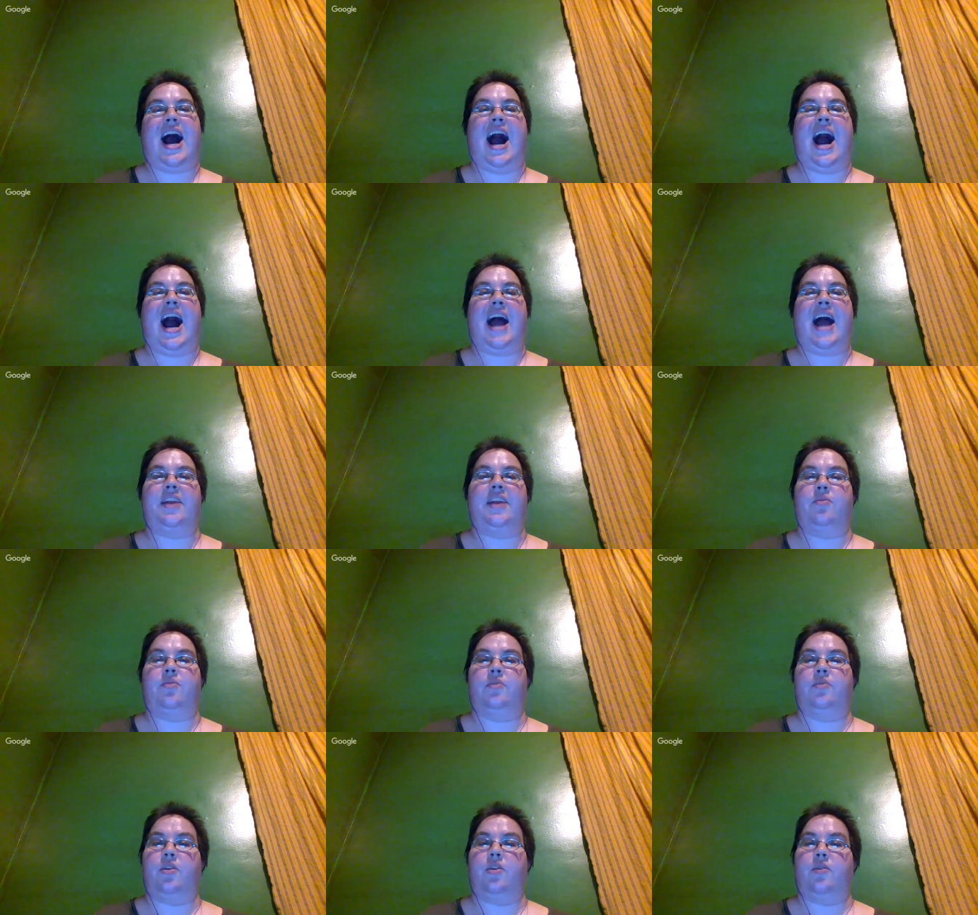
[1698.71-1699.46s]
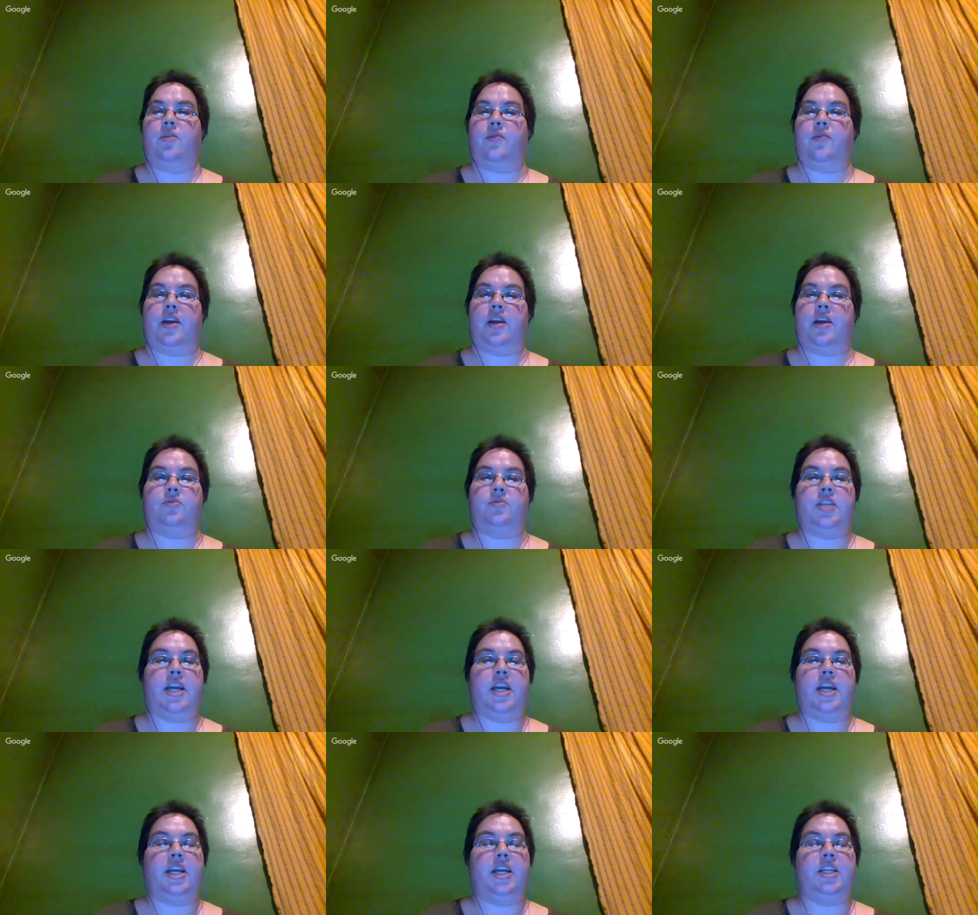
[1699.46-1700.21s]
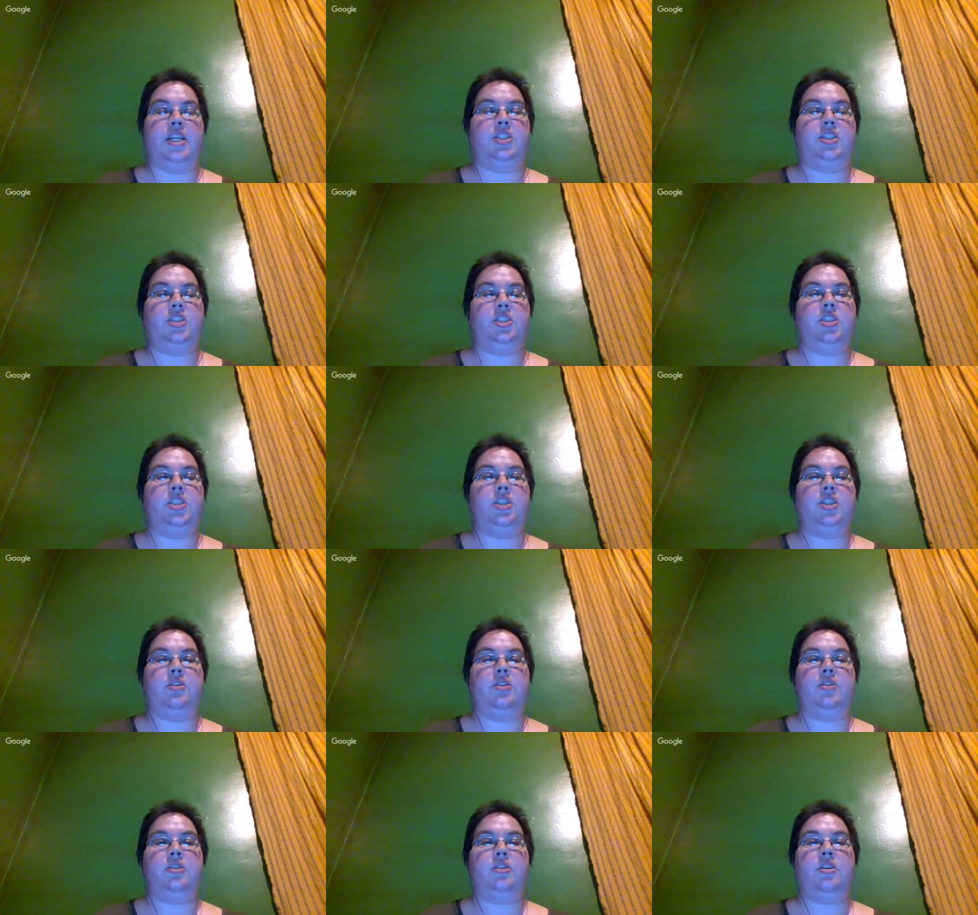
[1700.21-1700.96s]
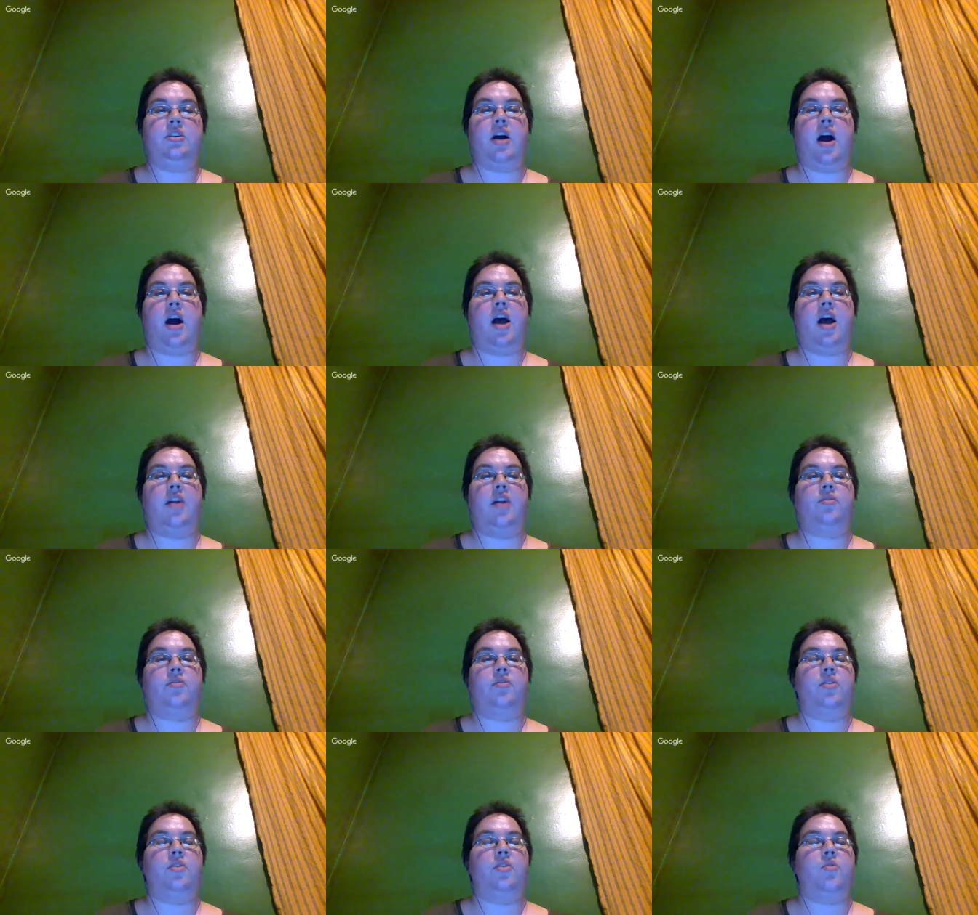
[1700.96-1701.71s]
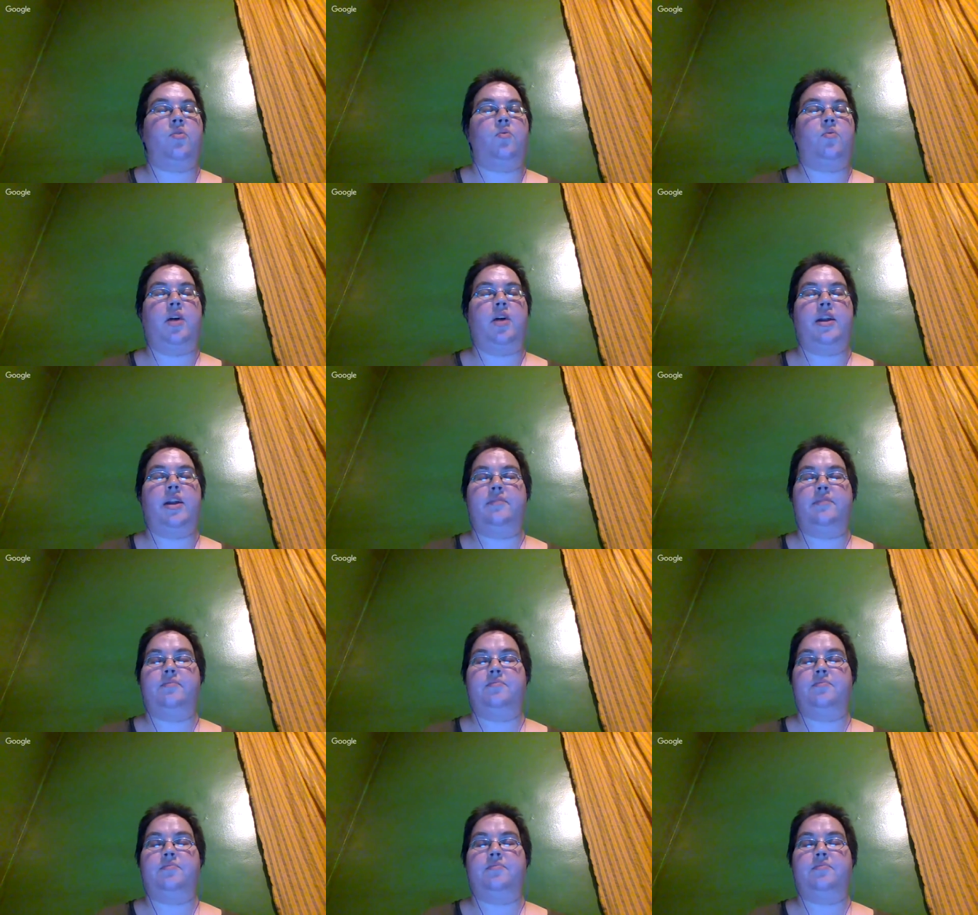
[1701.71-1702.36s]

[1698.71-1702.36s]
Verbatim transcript: I don't know if that'll change. I don't know what